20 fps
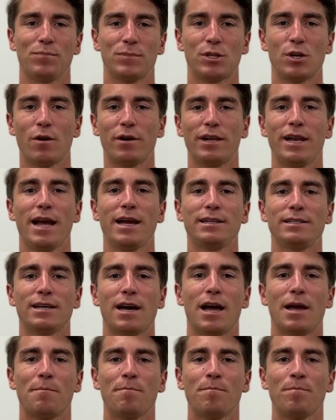So at
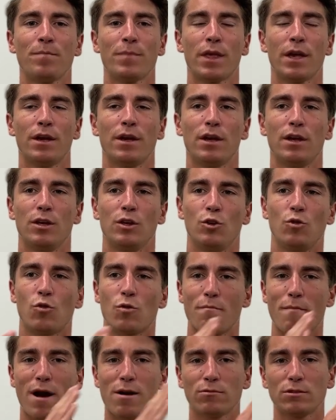nighttime, your
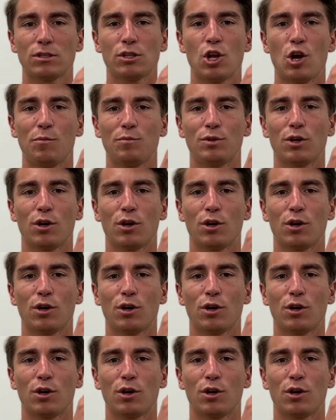mountain slopes